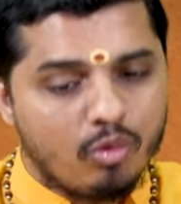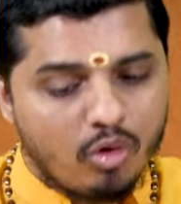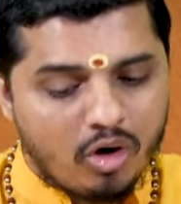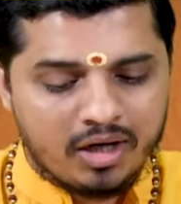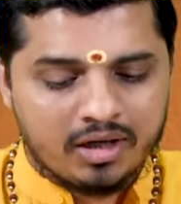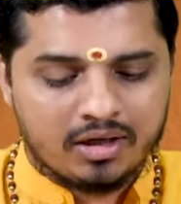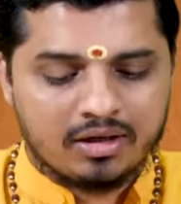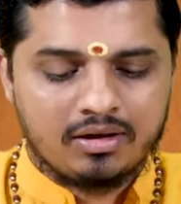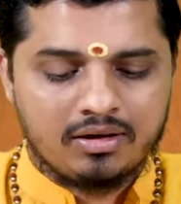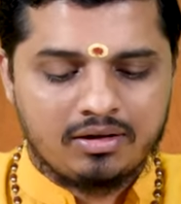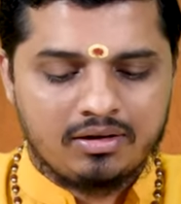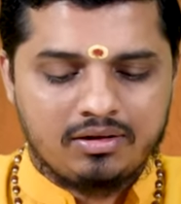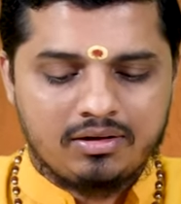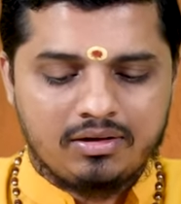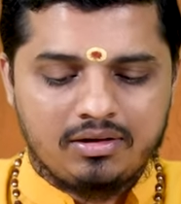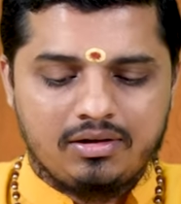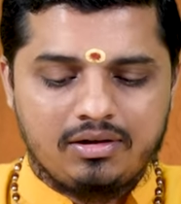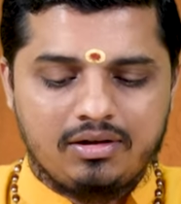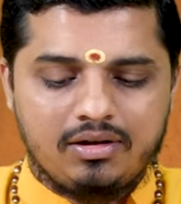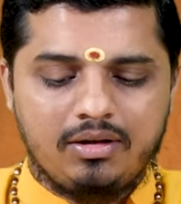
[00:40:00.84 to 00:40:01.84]
what?
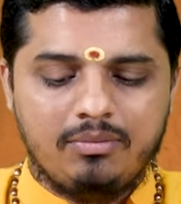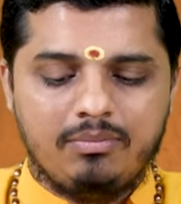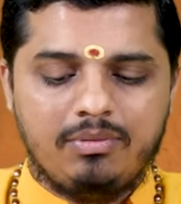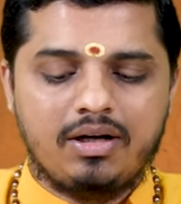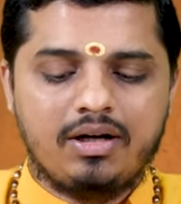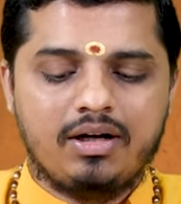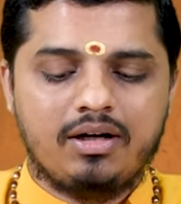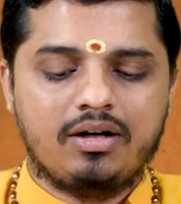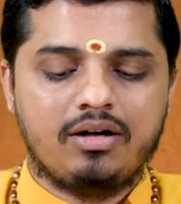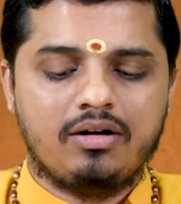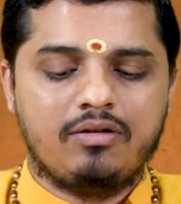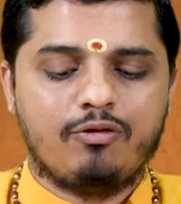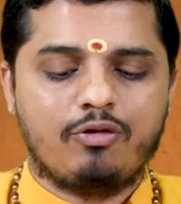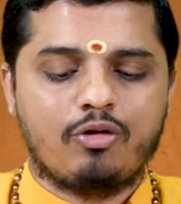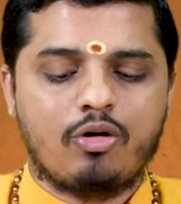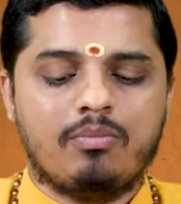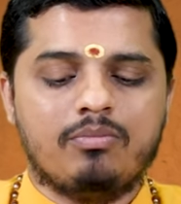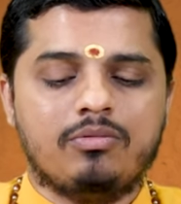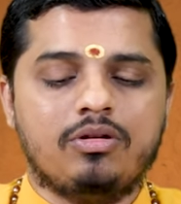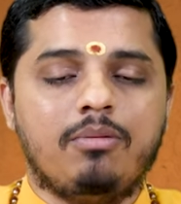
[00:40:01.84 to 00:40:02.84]
Liberated
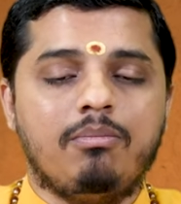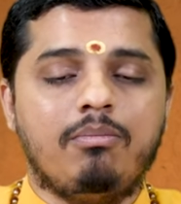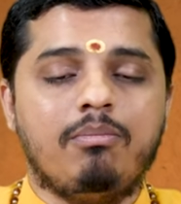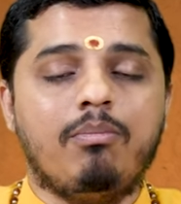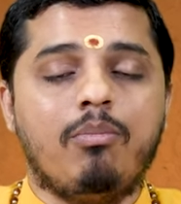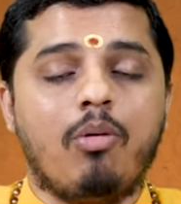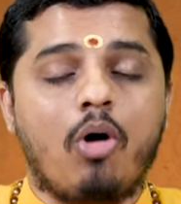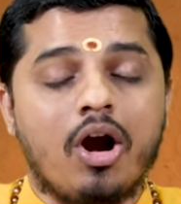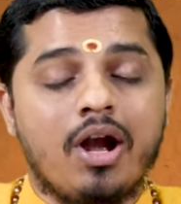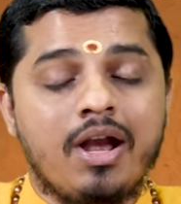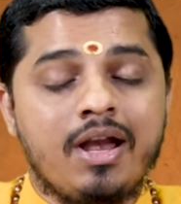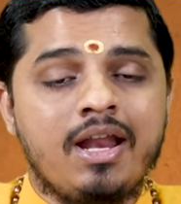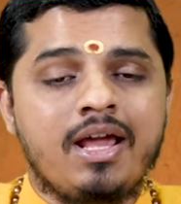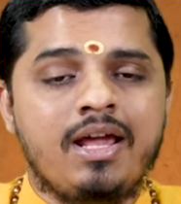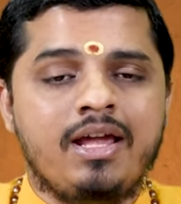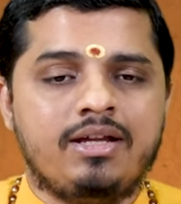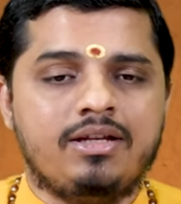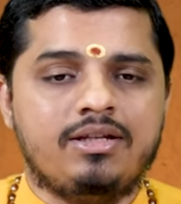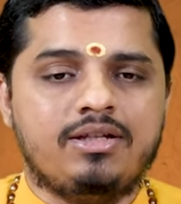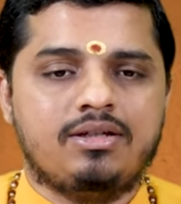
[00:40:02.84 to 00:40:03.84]
from the
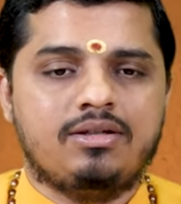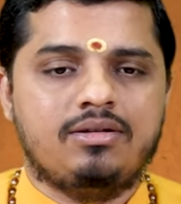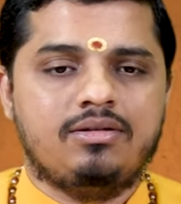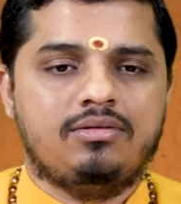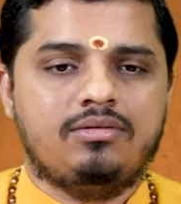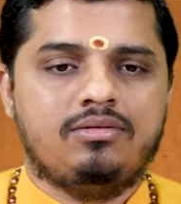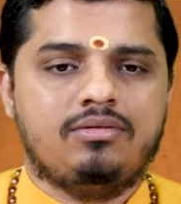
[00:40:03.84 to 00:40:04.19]
bondage.